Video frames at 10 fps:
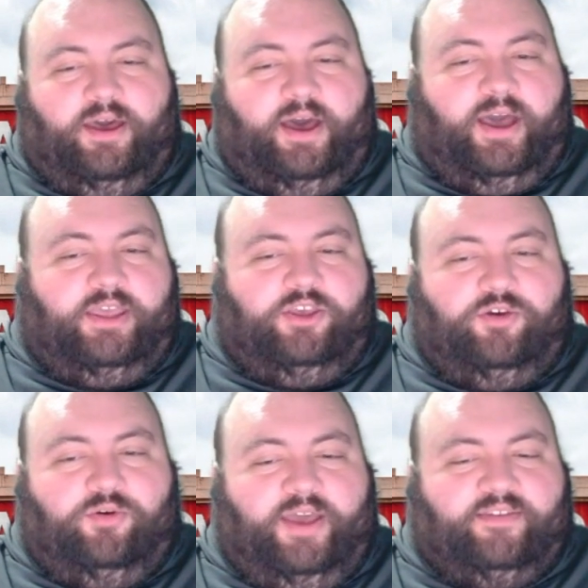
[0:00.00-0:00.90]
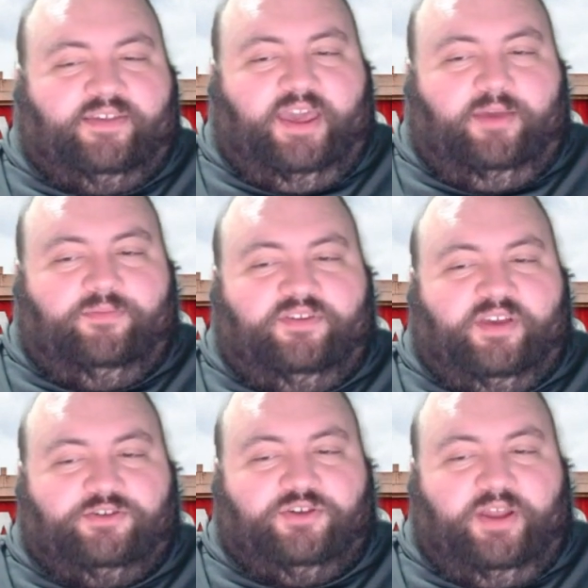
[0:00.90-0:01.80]
IU has games
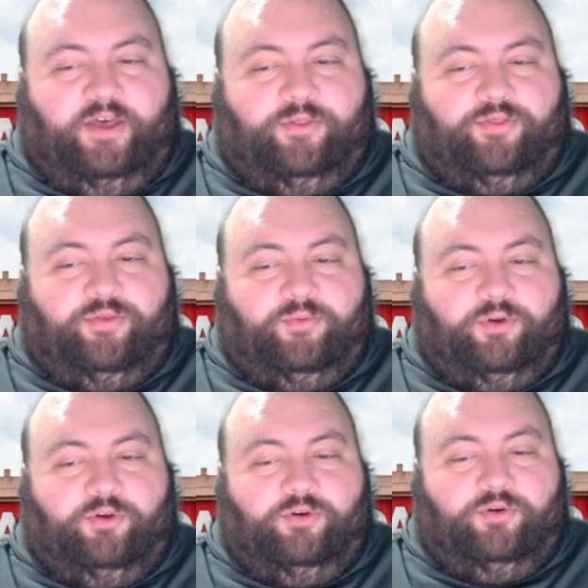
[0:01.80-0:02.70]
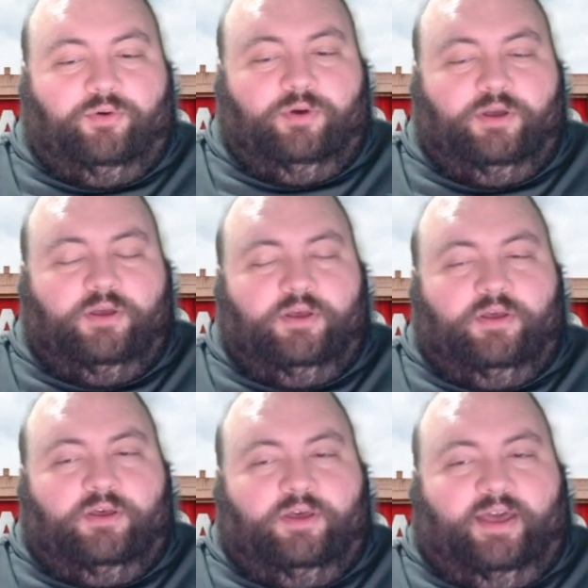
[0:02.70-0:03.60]
scheduled out through
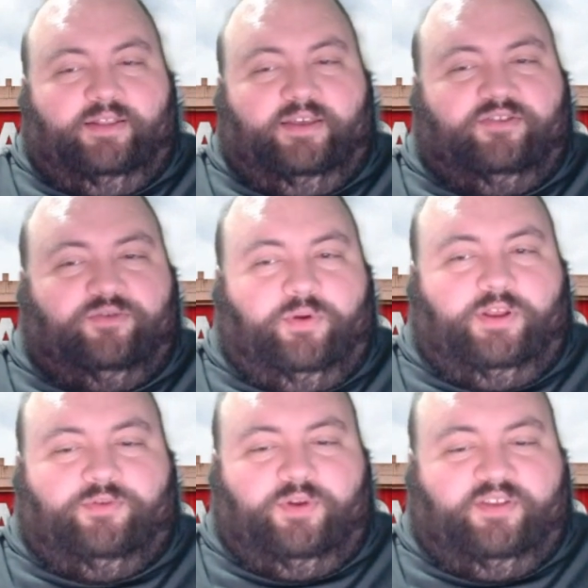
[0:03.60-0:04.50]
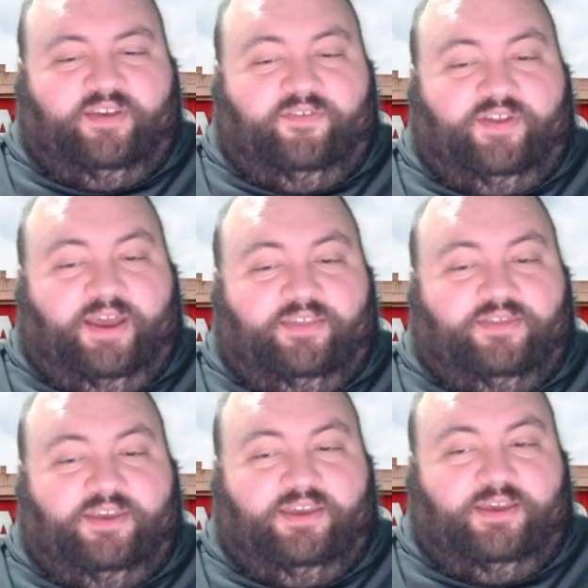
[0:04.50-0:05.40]
at least 2027. I
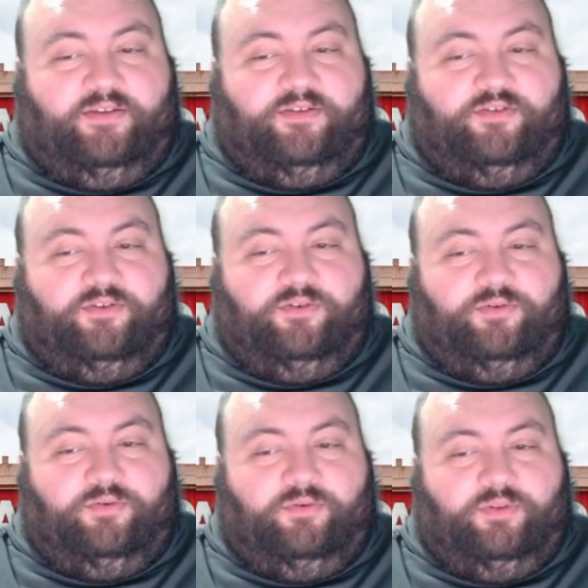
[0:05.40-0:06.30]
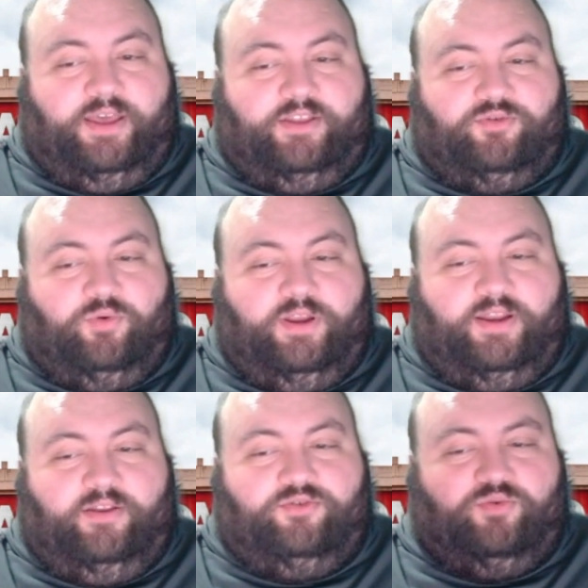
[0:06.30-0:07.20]
think into like
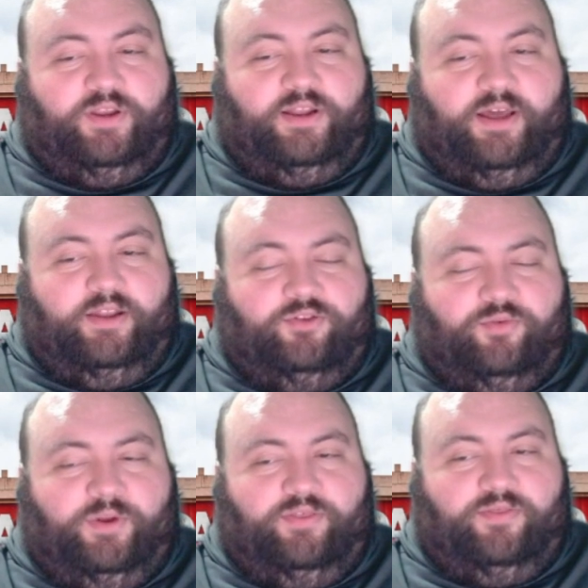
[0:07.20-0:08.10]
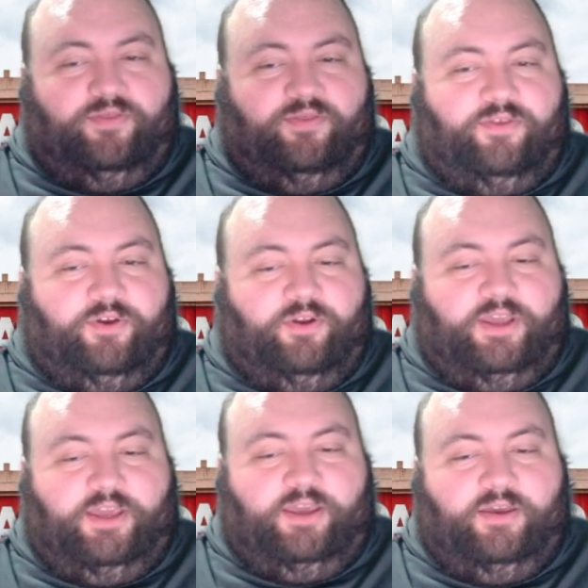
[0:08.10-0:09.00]
2029 and
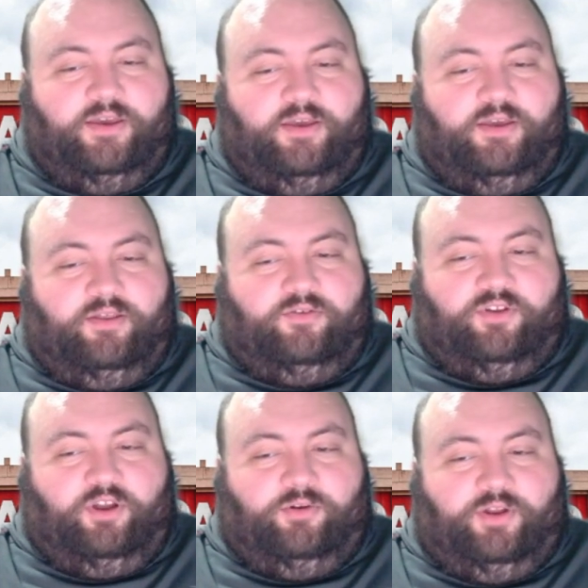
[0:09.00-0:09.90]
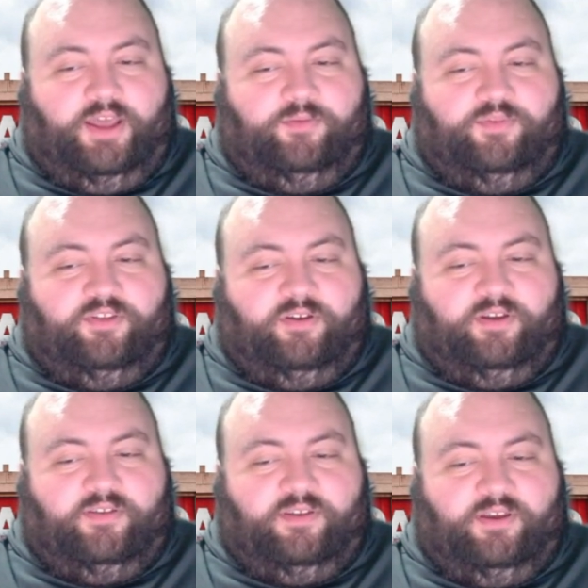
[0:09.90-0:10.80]
2030. There's a Notre Dame
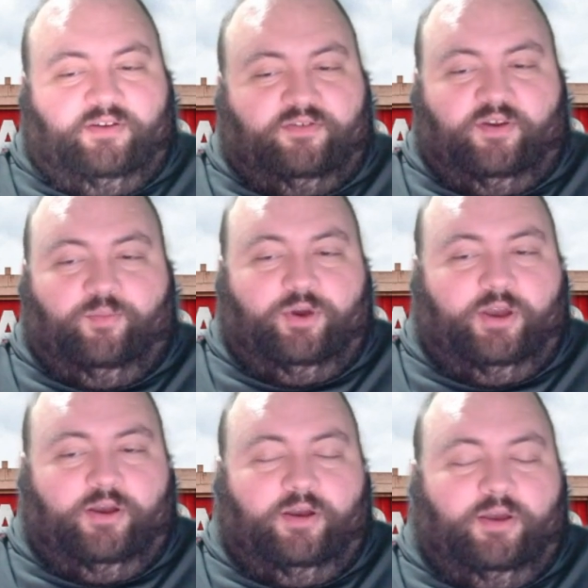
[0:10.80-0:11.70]
series in here somewhere